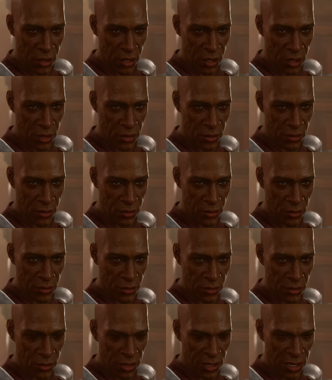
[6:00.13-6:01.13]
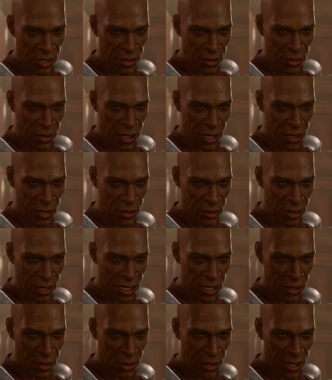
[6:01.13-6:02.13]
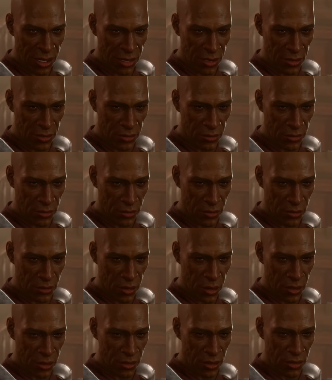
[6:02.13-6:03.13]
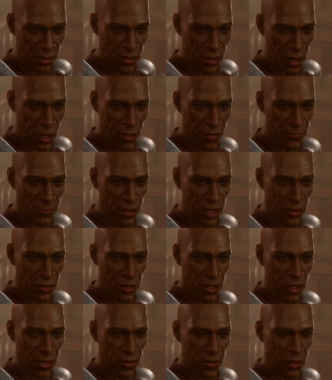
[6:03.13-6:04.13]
word, deed, and decree, so that none may suffer?